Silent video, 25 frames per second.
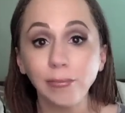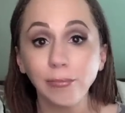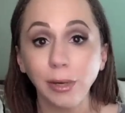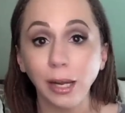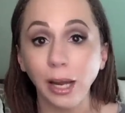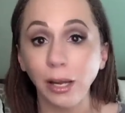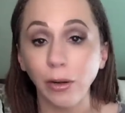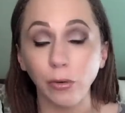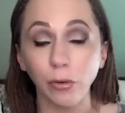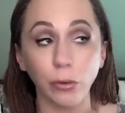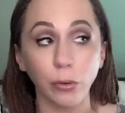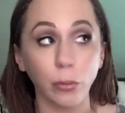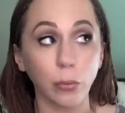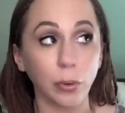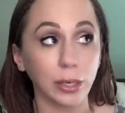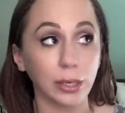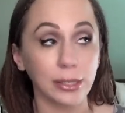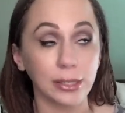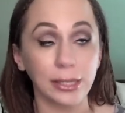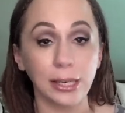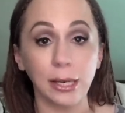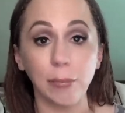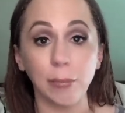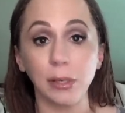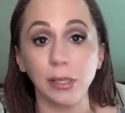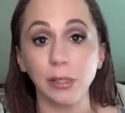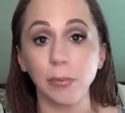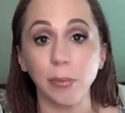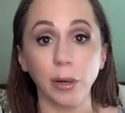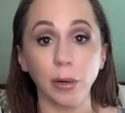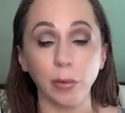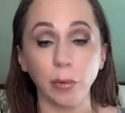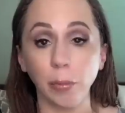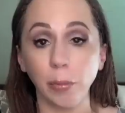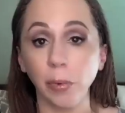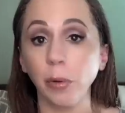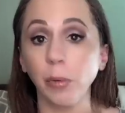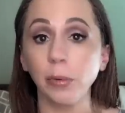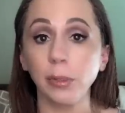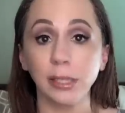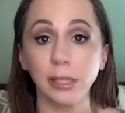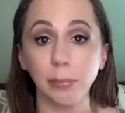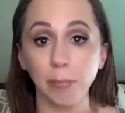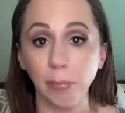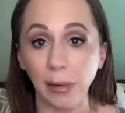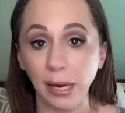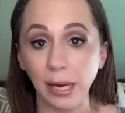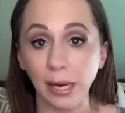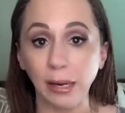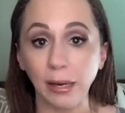I don't know what his name is, but I remember it was a
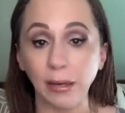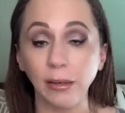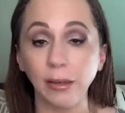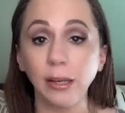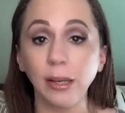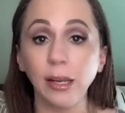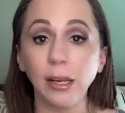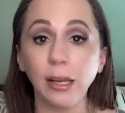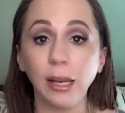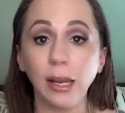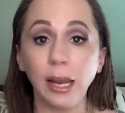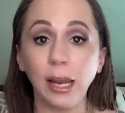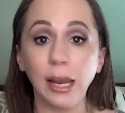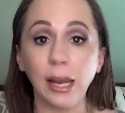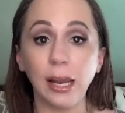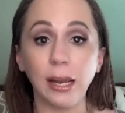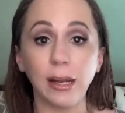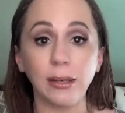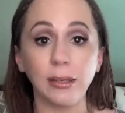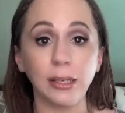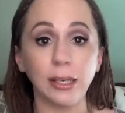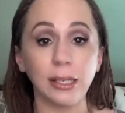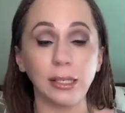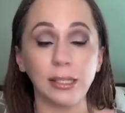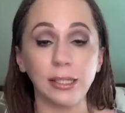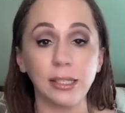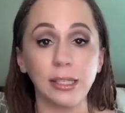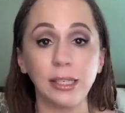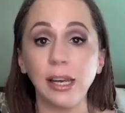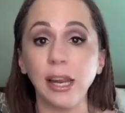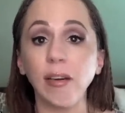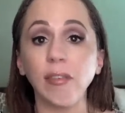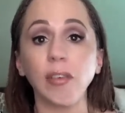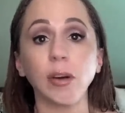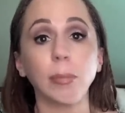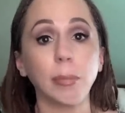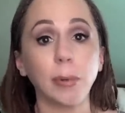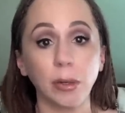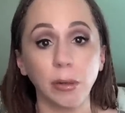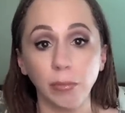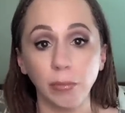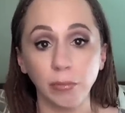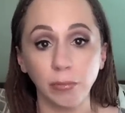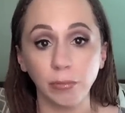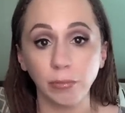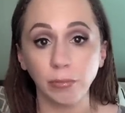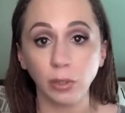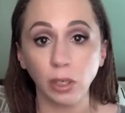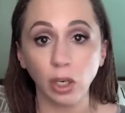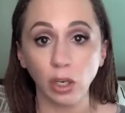man, and it's never
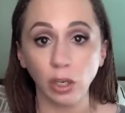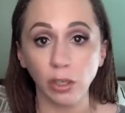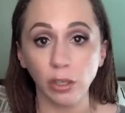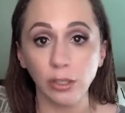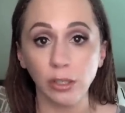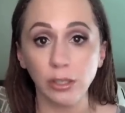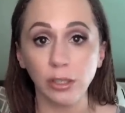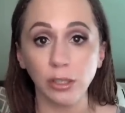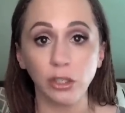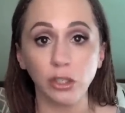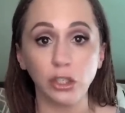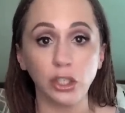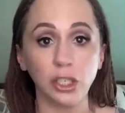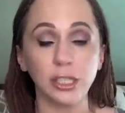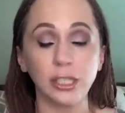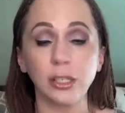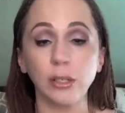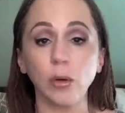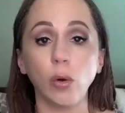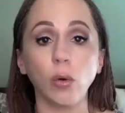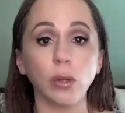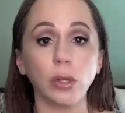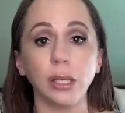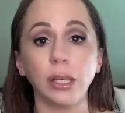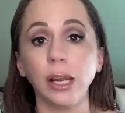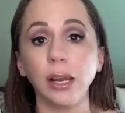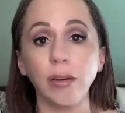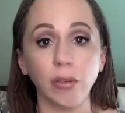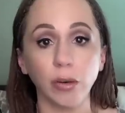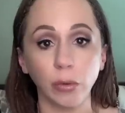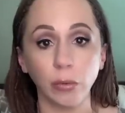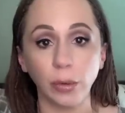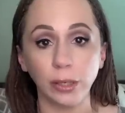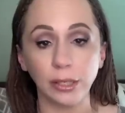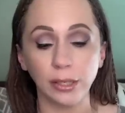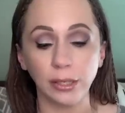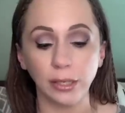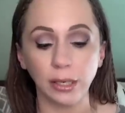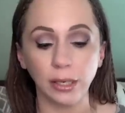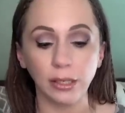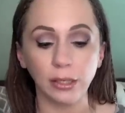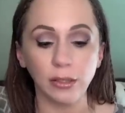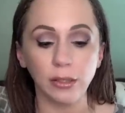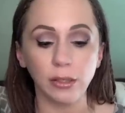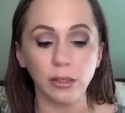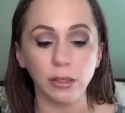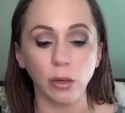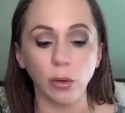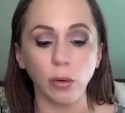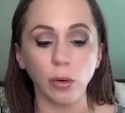been hers. She's only ever rented
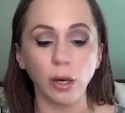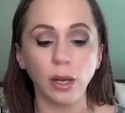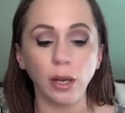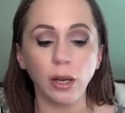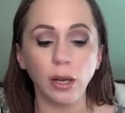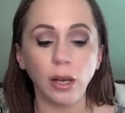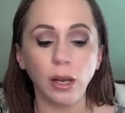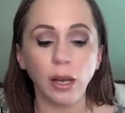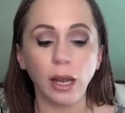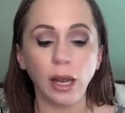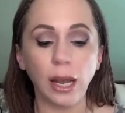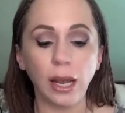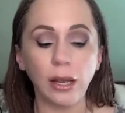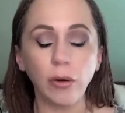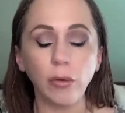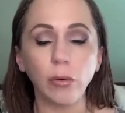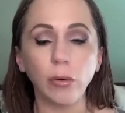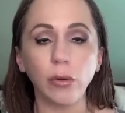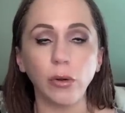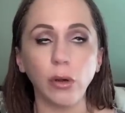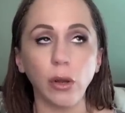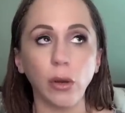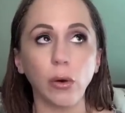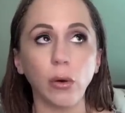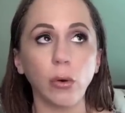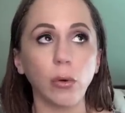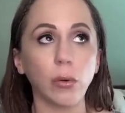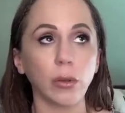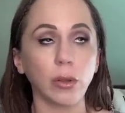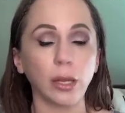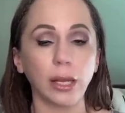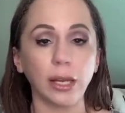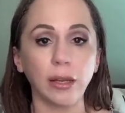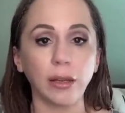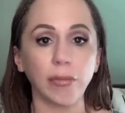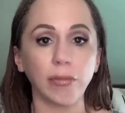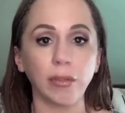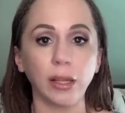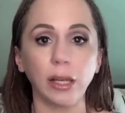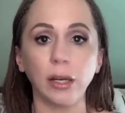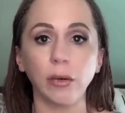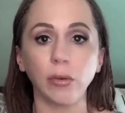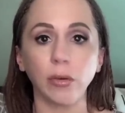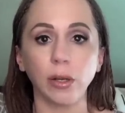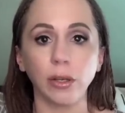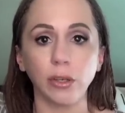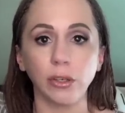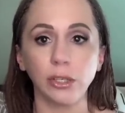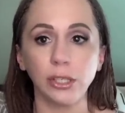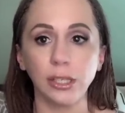it. So I don't know, like, if they
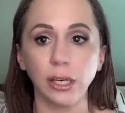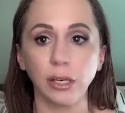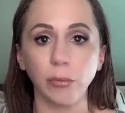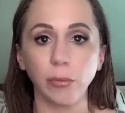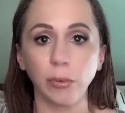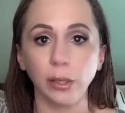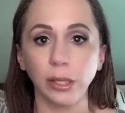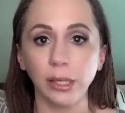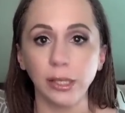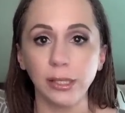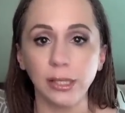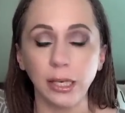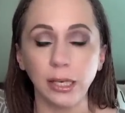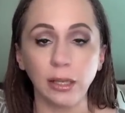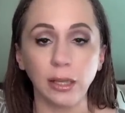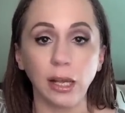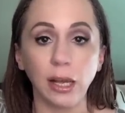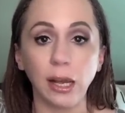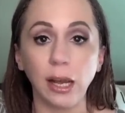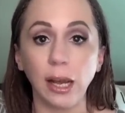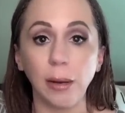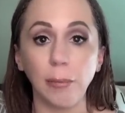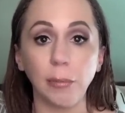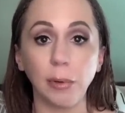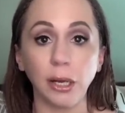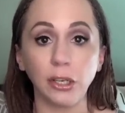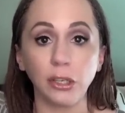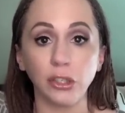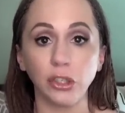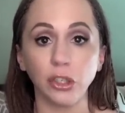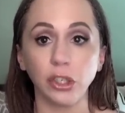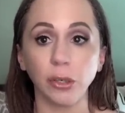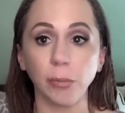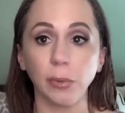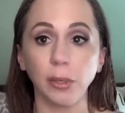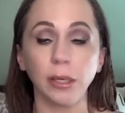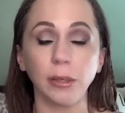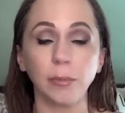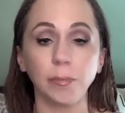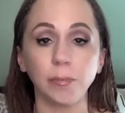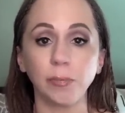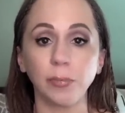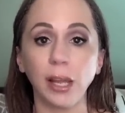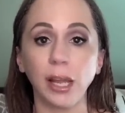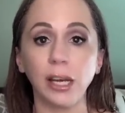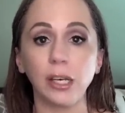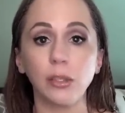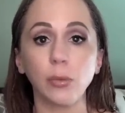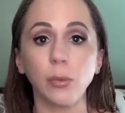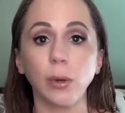don't understand real estate law, I'm not sure, but
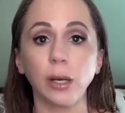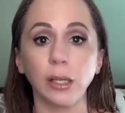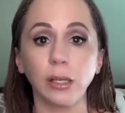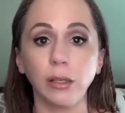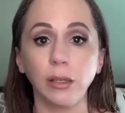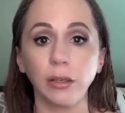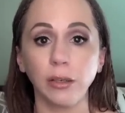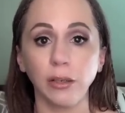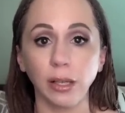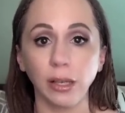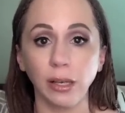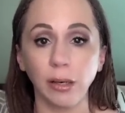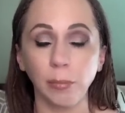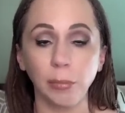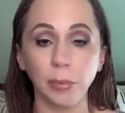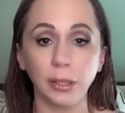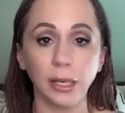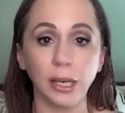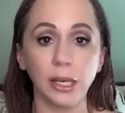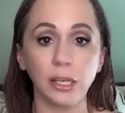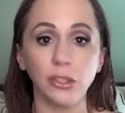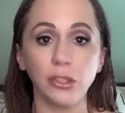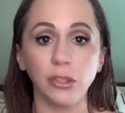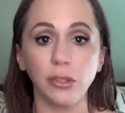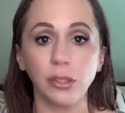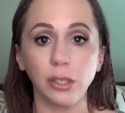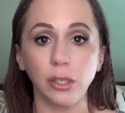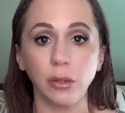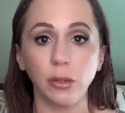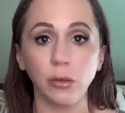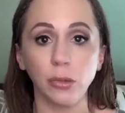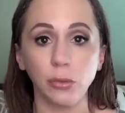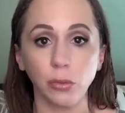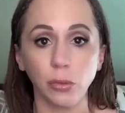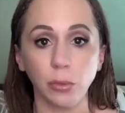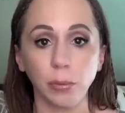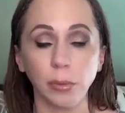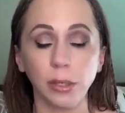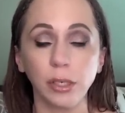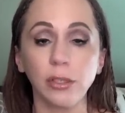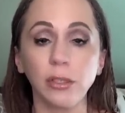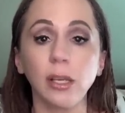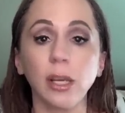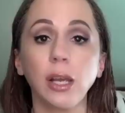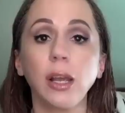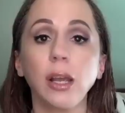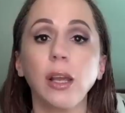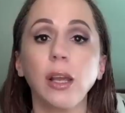I just want to clear that up in case you see those rumors.